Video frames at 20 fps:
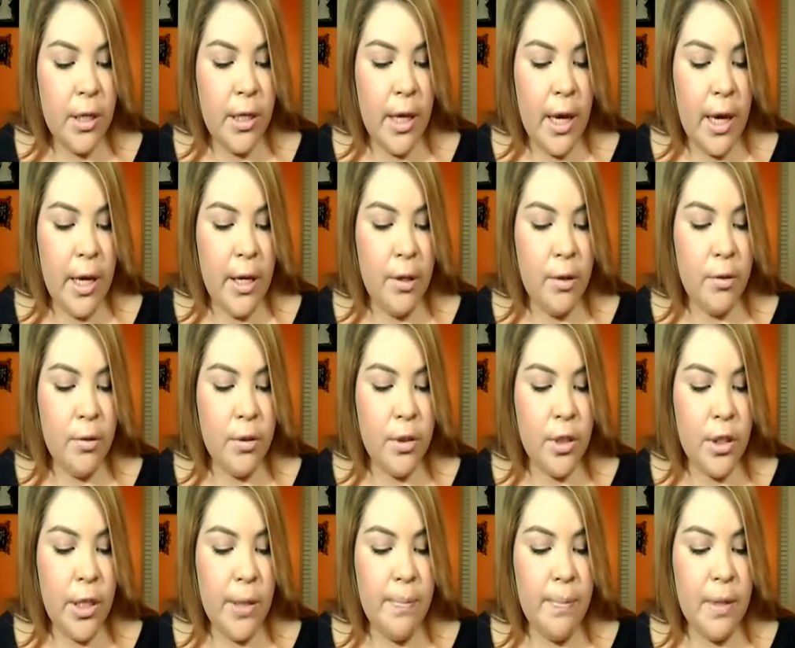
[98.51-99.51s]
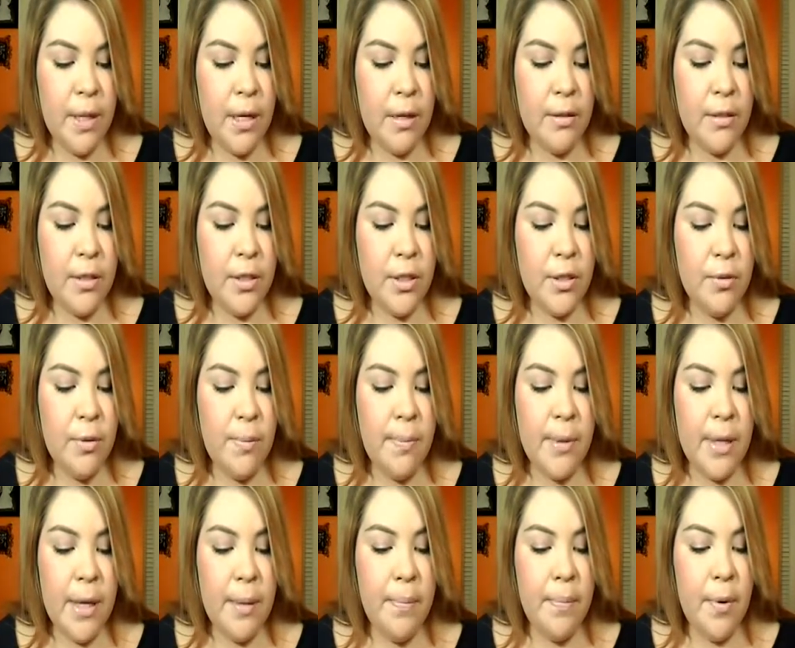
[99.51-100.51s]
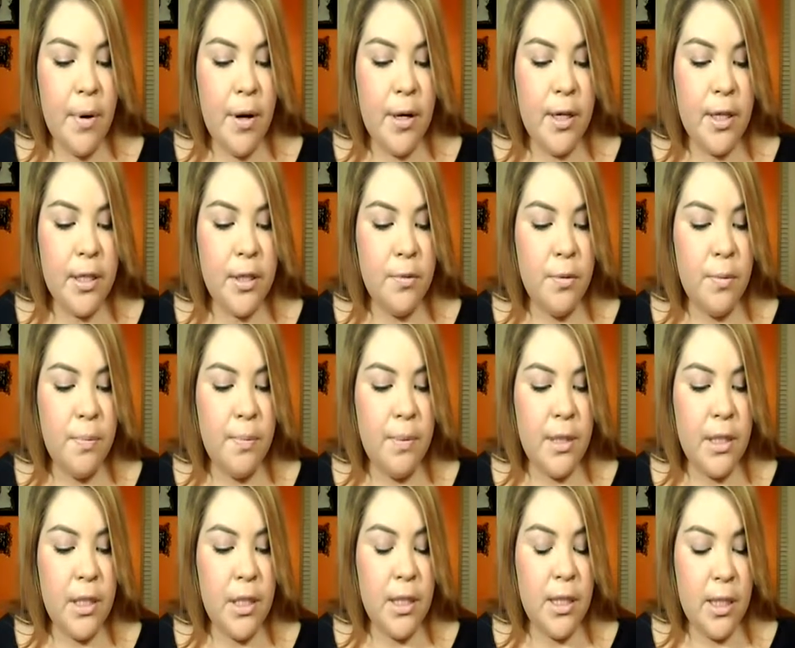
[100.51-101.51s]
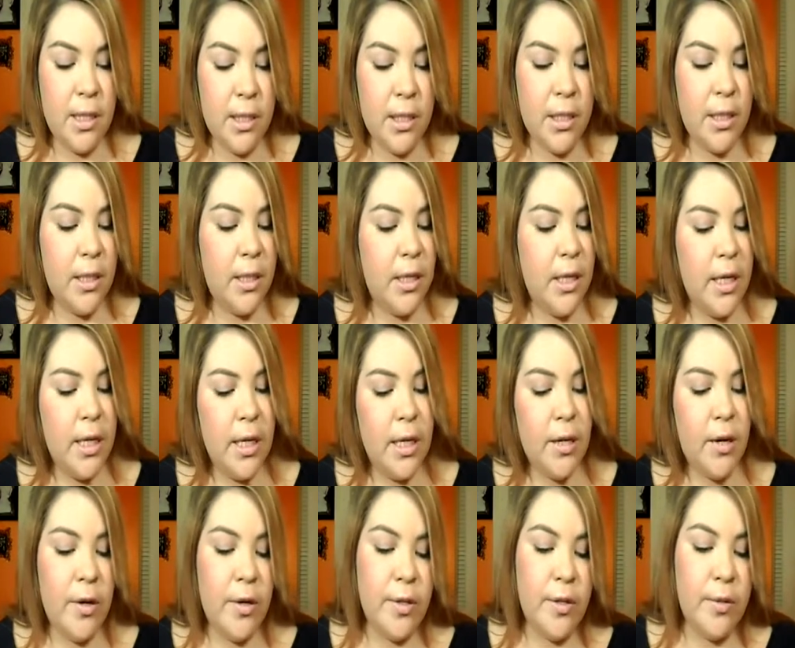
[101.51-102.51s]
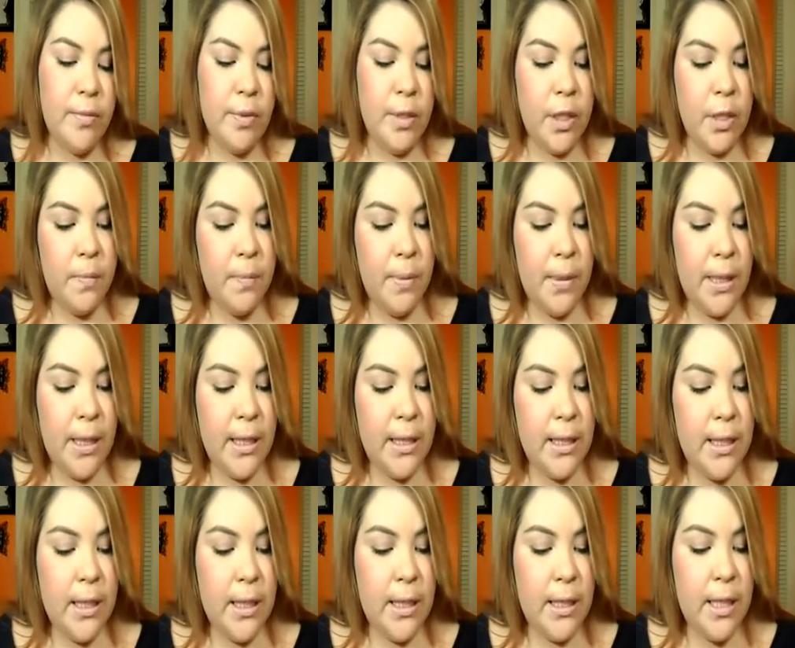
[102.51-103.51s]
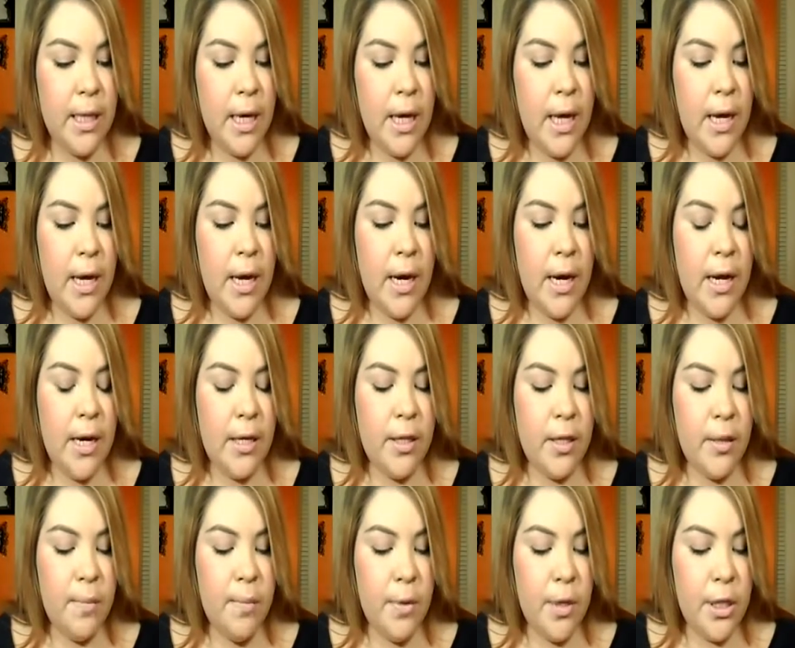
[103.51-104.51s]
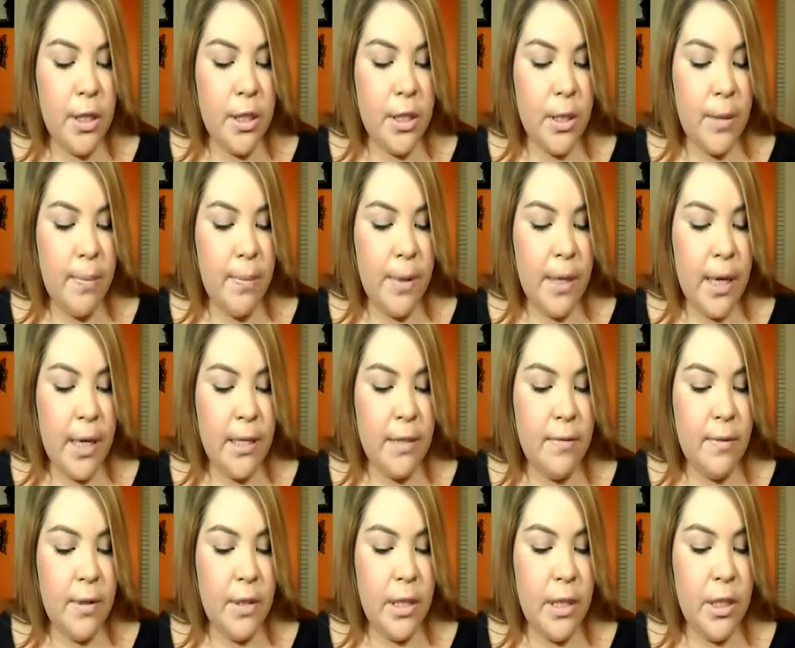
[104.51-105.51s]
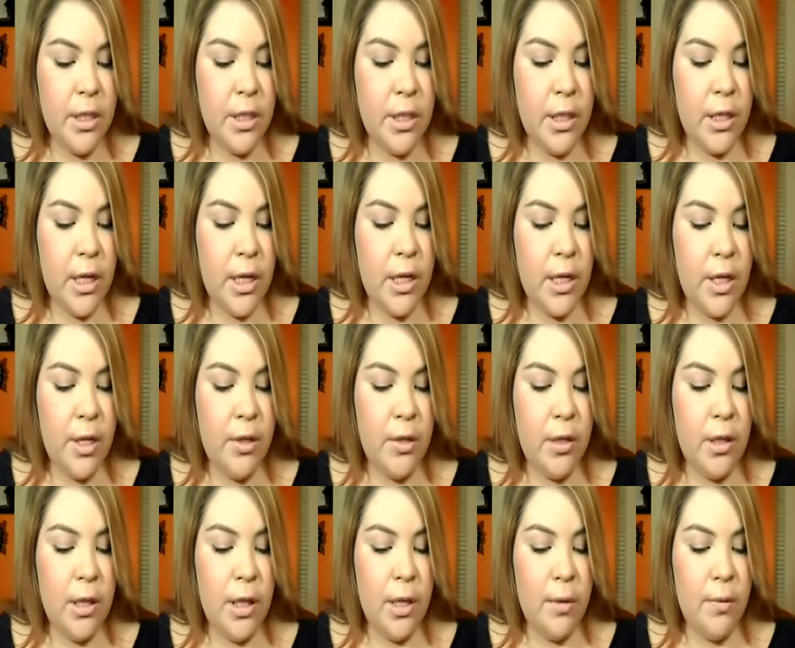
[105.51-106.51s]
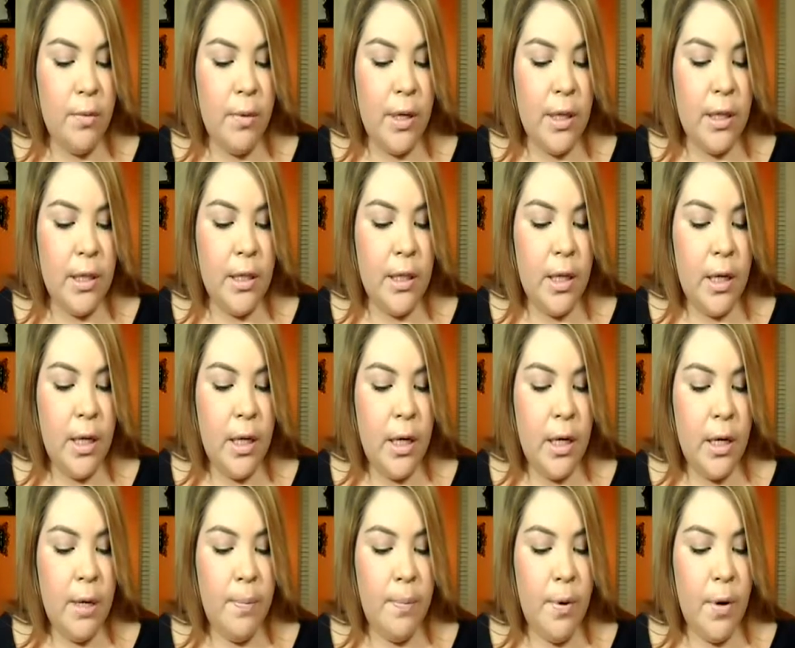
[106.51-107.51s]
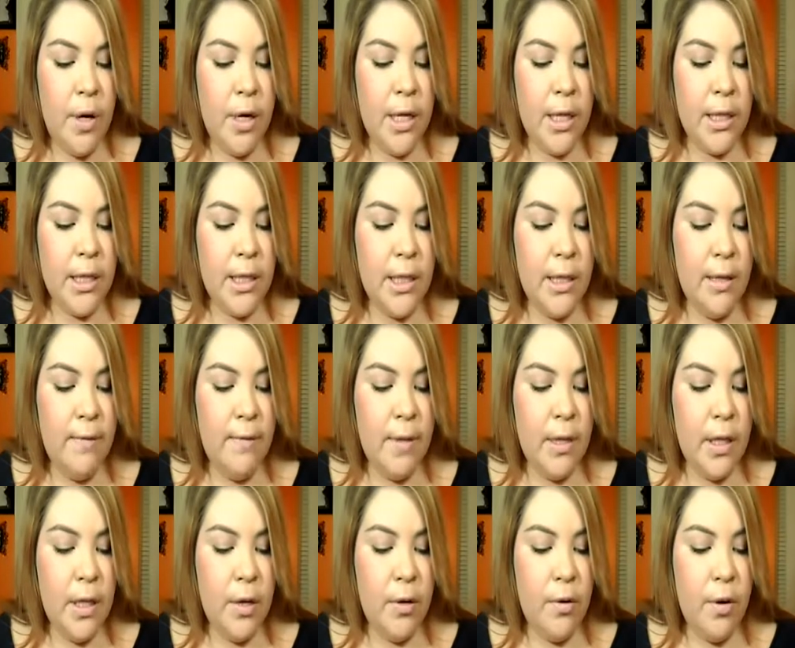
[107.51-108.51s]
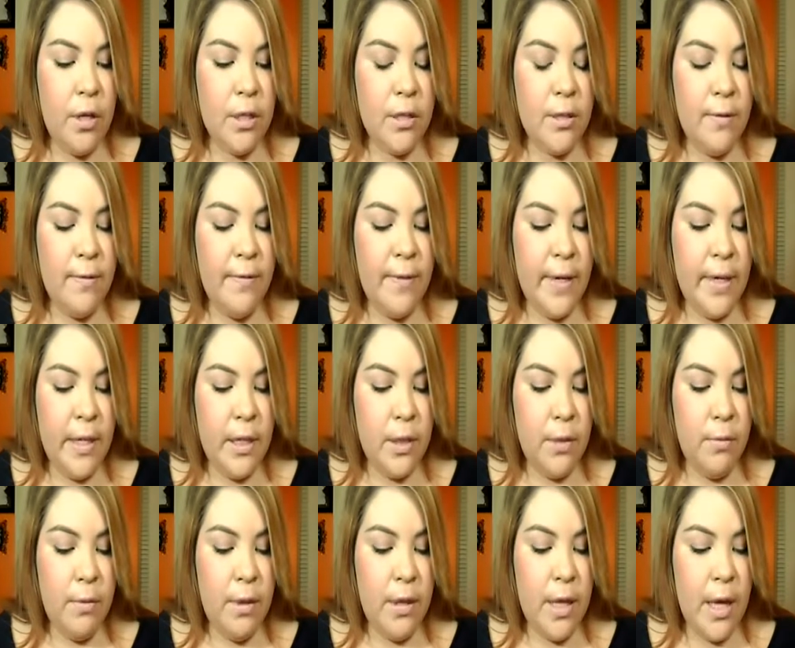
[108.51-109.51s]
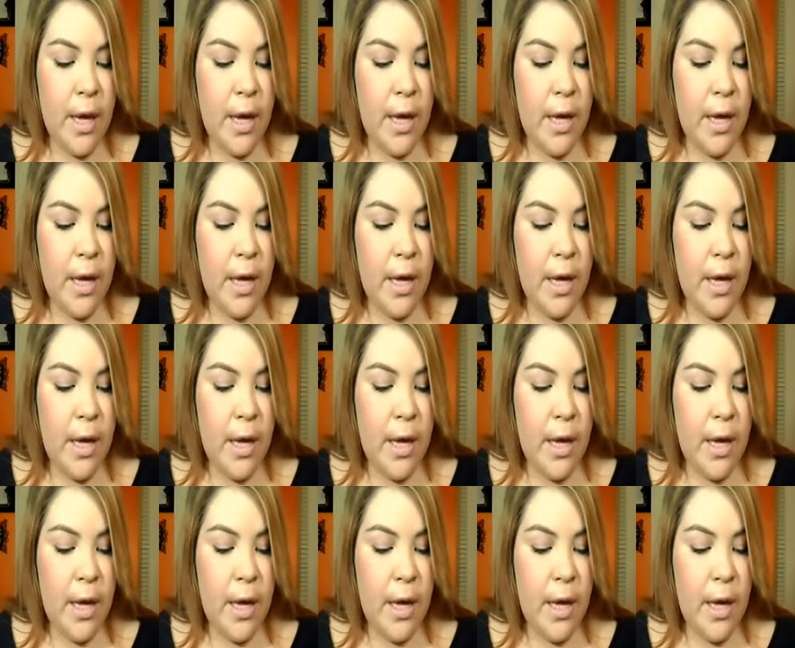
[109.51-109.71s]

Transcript: The angle shape allows you to apply product with precision in hard to reach places, and the brush applies foundation and other liquid products evenly across the face